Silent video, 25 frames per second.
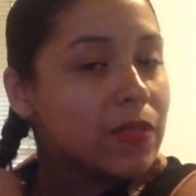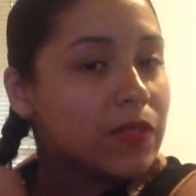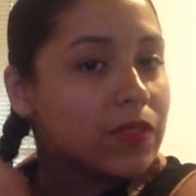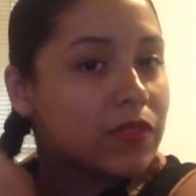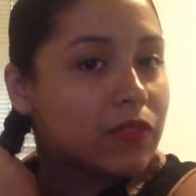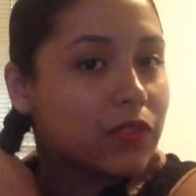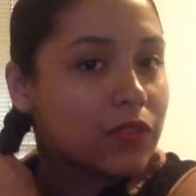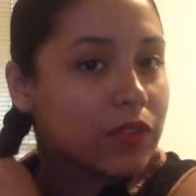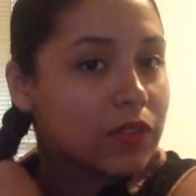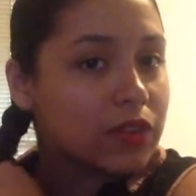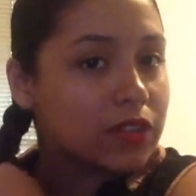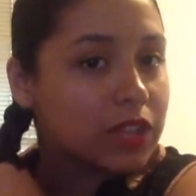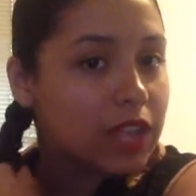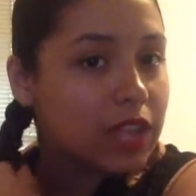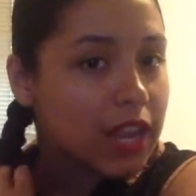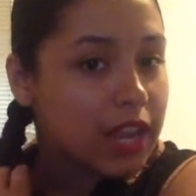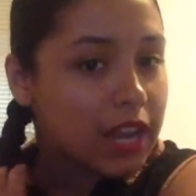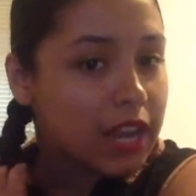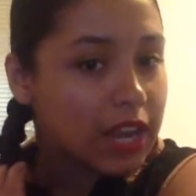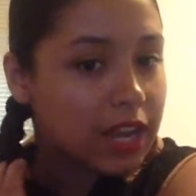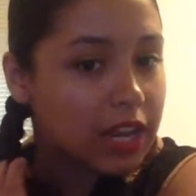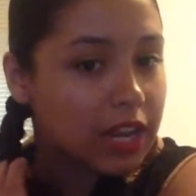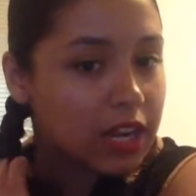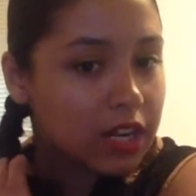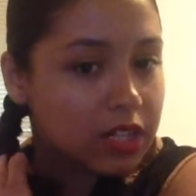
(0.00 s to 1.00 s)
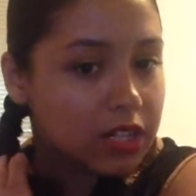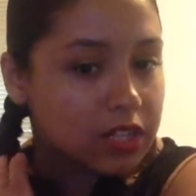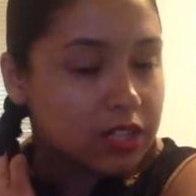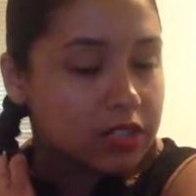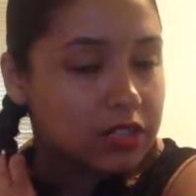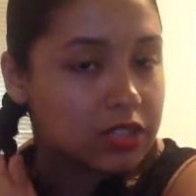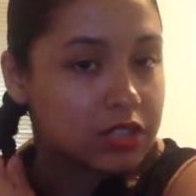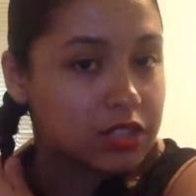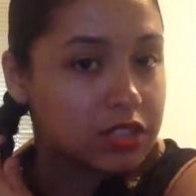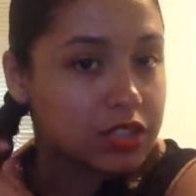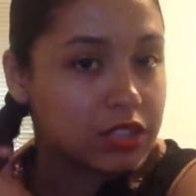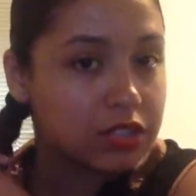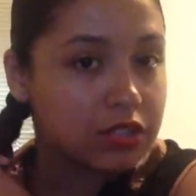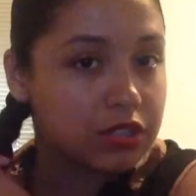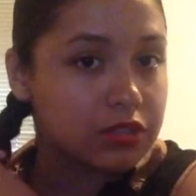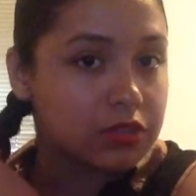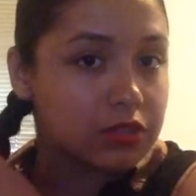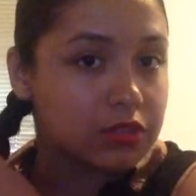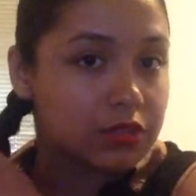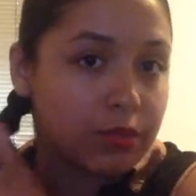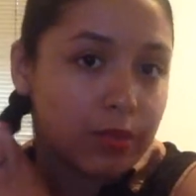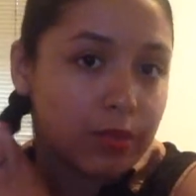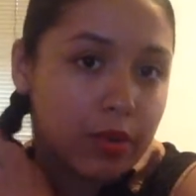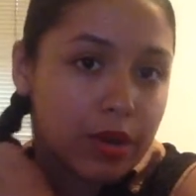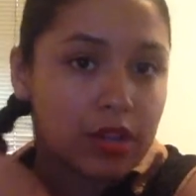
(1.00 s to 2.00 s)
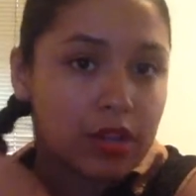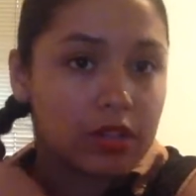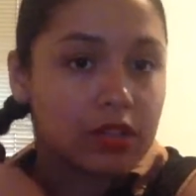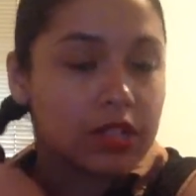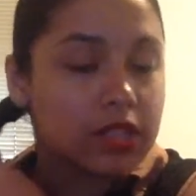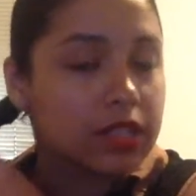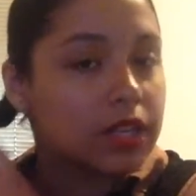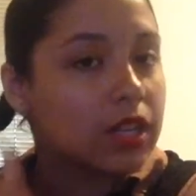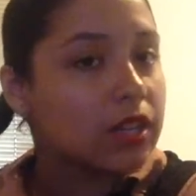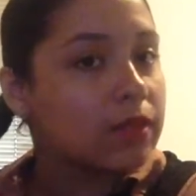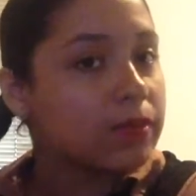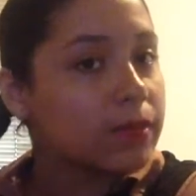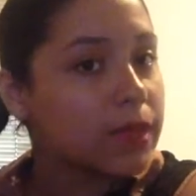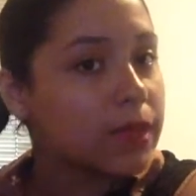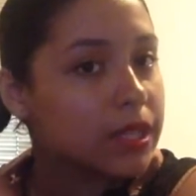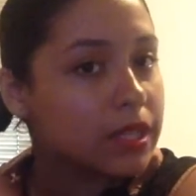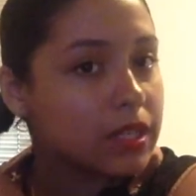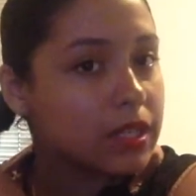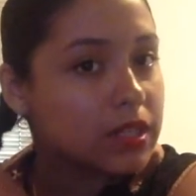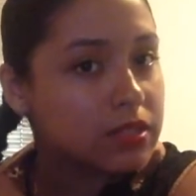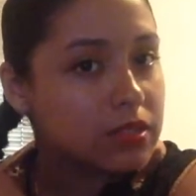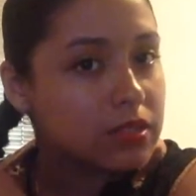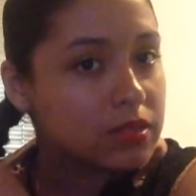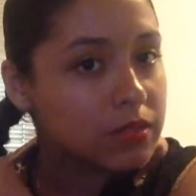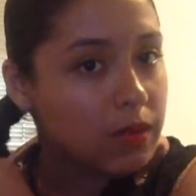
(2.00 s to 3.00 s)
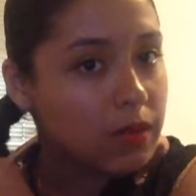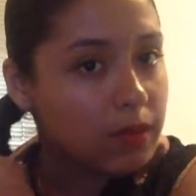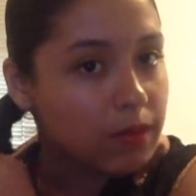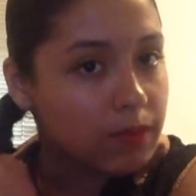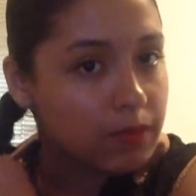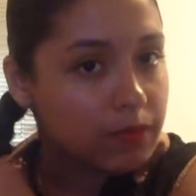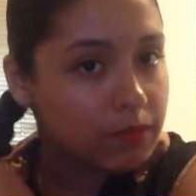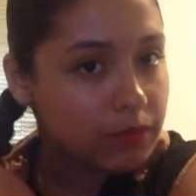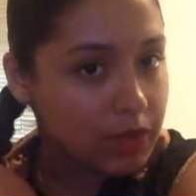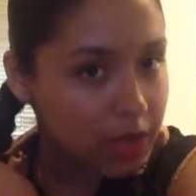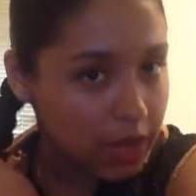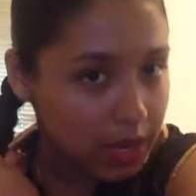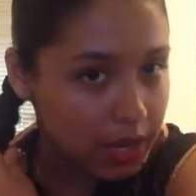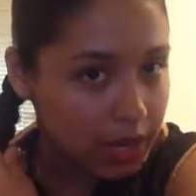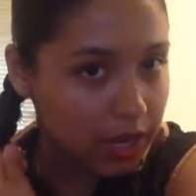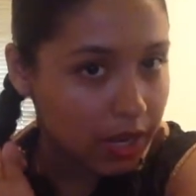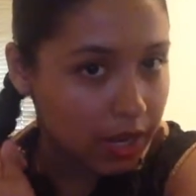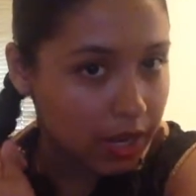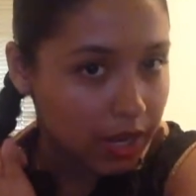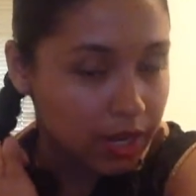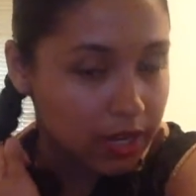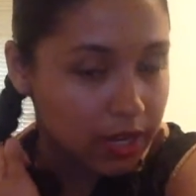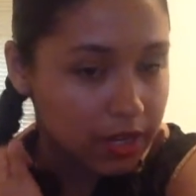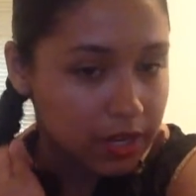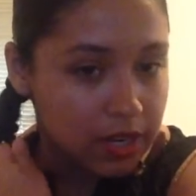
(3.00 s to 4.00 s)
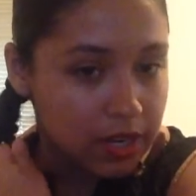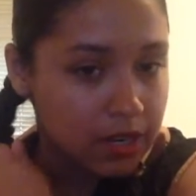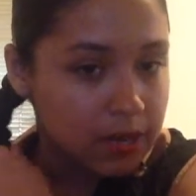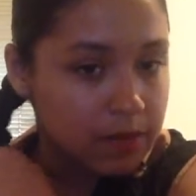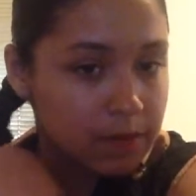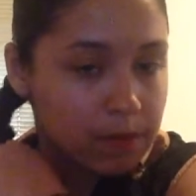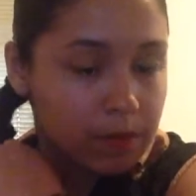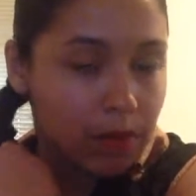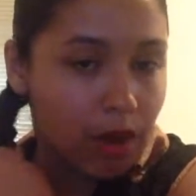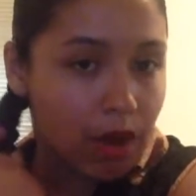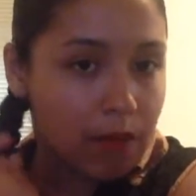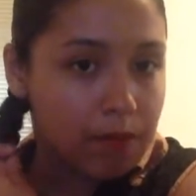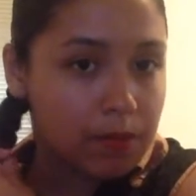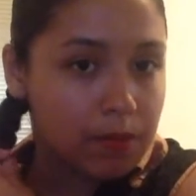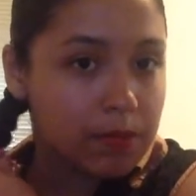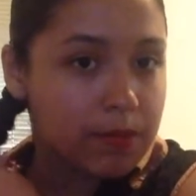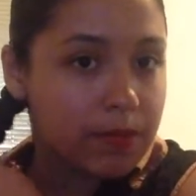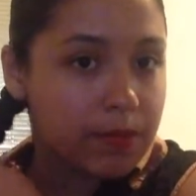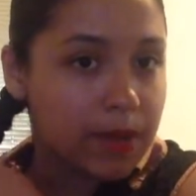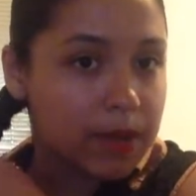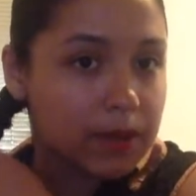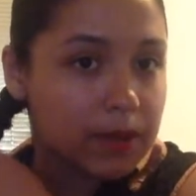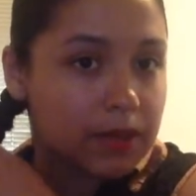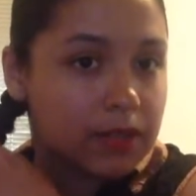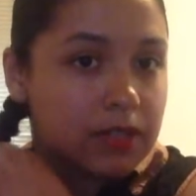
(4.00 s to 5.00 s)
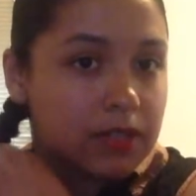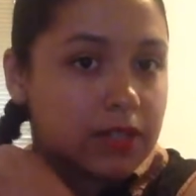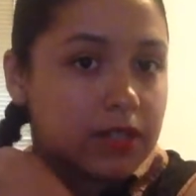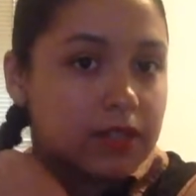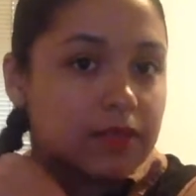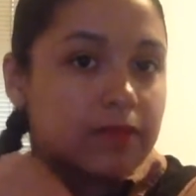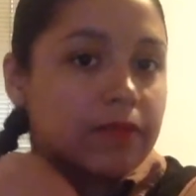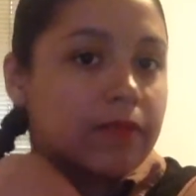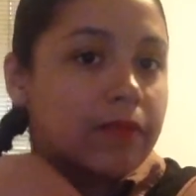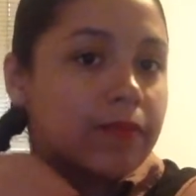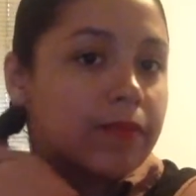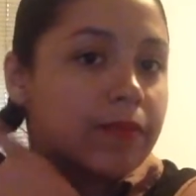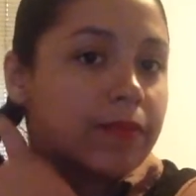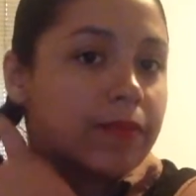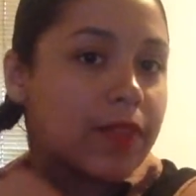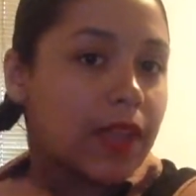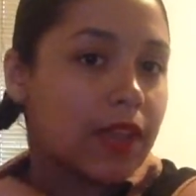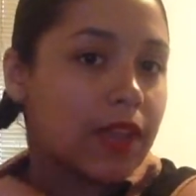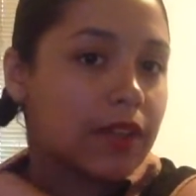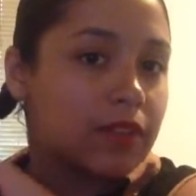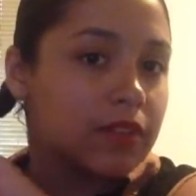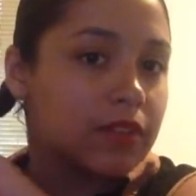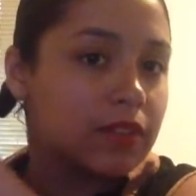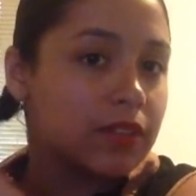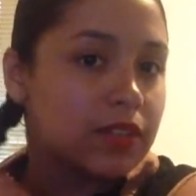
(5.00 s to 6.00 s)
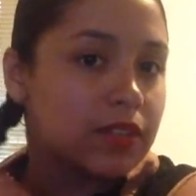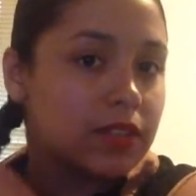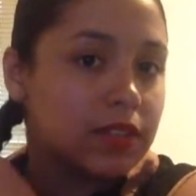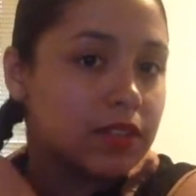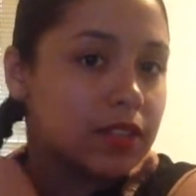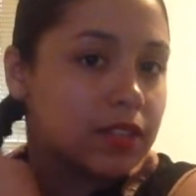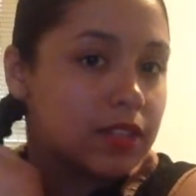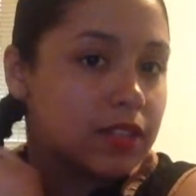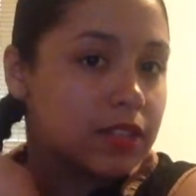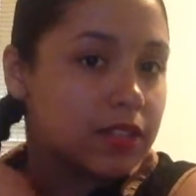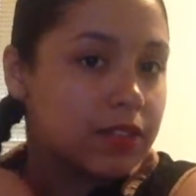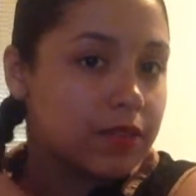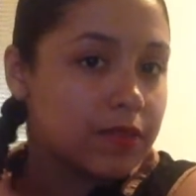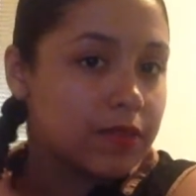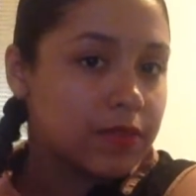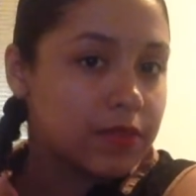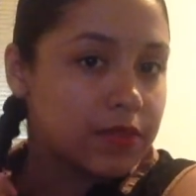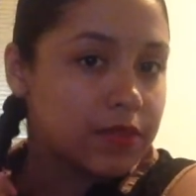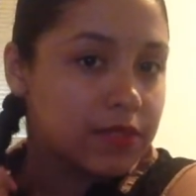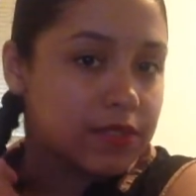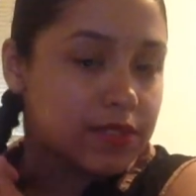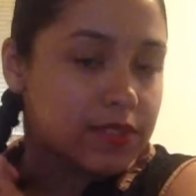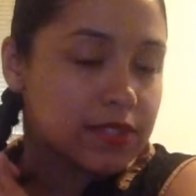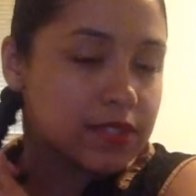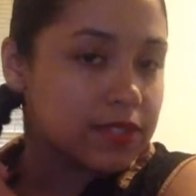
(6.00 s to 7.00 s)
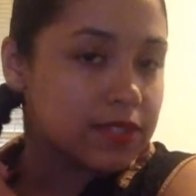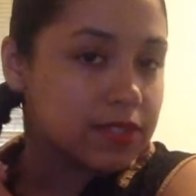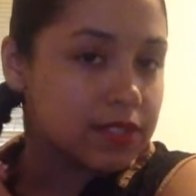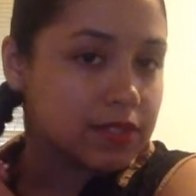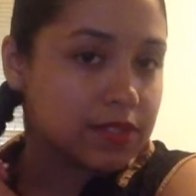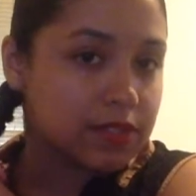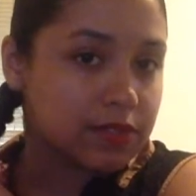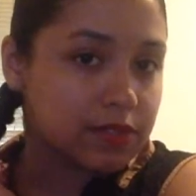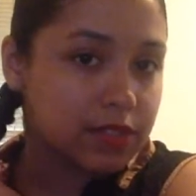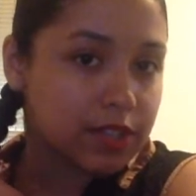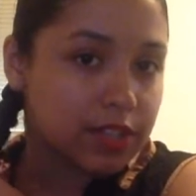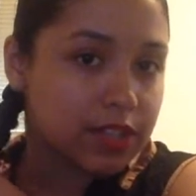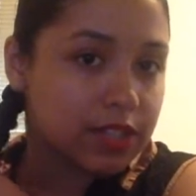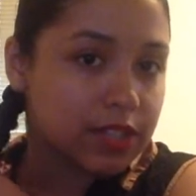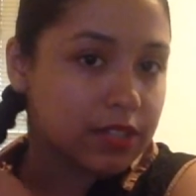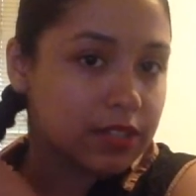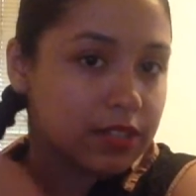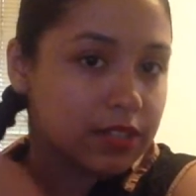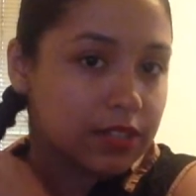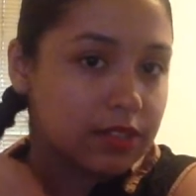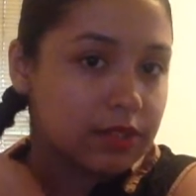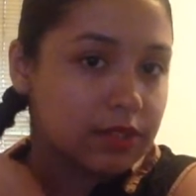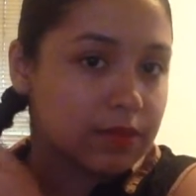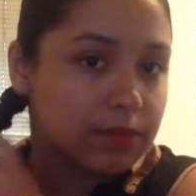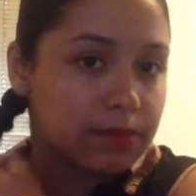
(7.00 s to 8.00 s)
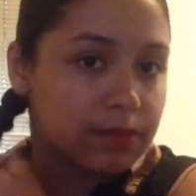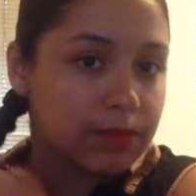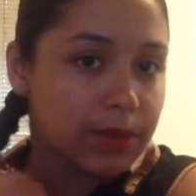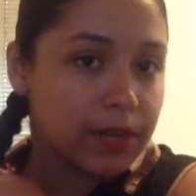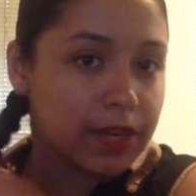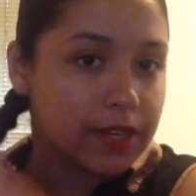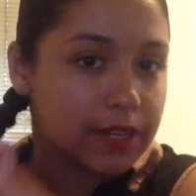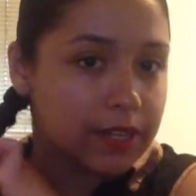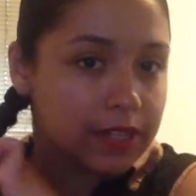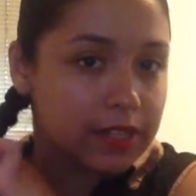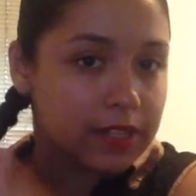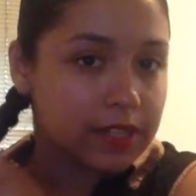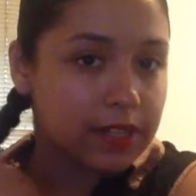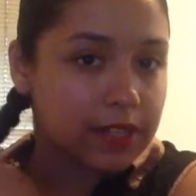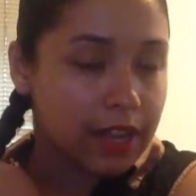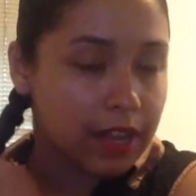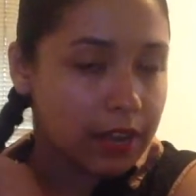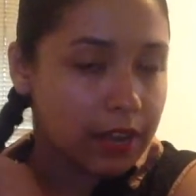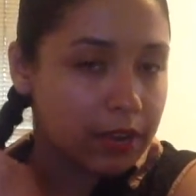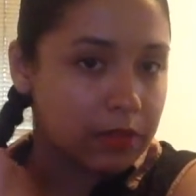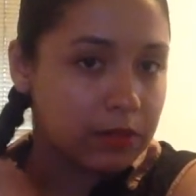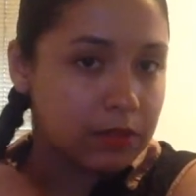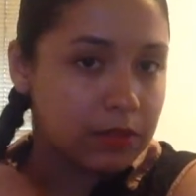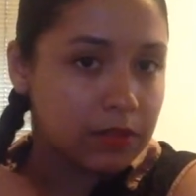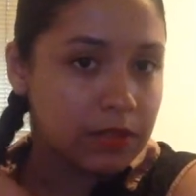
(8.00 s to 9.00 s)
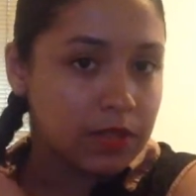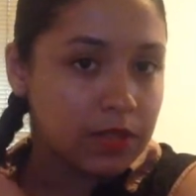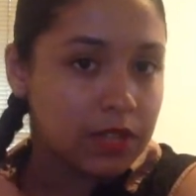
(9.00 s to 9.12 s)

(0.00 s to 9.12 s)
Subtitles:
for the hair to twirl it and make it into a proper bun. Now, since it's already braided now,